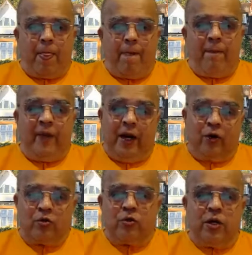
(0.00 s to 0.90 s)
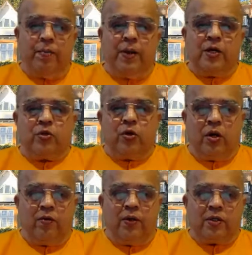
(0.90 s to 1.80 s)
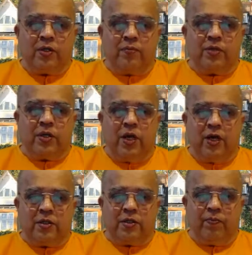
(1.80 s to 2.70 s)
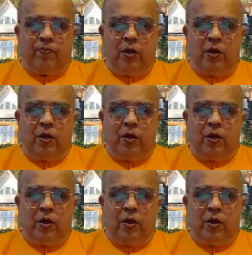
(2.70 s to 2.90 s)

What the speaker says: That also depends on our samskaras.